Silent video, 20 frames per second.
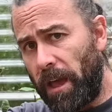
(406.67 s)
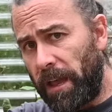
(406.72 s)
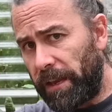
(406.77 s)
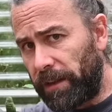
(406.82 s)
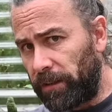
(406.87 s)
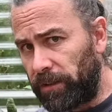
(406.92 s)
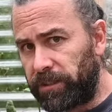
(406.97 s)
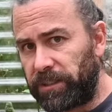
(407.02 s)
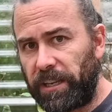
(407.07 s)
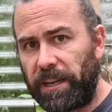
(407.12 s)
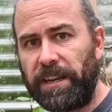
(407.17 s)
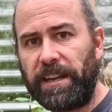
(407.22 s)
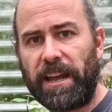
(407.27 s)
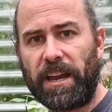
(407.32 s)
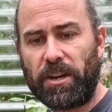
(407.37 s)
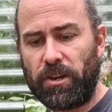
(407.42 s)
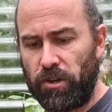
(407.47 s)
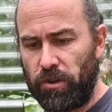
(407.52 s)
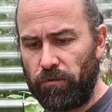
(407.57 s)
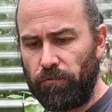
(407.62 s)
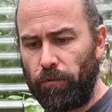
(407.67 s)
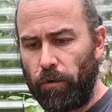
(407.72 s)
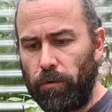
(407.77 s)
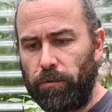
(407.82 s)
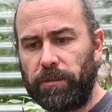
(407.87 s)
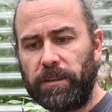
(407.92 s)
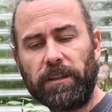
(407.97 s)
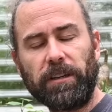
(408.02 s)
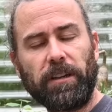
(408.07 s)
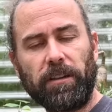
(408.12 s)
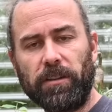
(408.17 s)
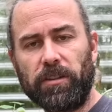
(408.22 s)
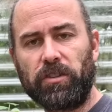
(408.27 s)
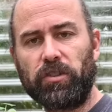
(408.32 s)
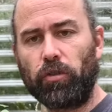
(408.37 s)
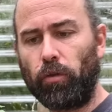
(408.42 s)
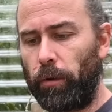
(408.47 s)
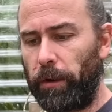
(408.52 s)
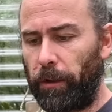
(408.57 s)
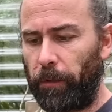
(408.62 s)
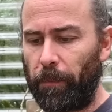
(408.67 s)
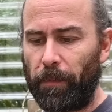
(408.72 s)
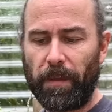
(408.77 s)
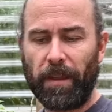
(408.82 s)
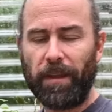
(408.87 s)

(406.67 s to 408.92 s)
it'll send out new roots into the soil.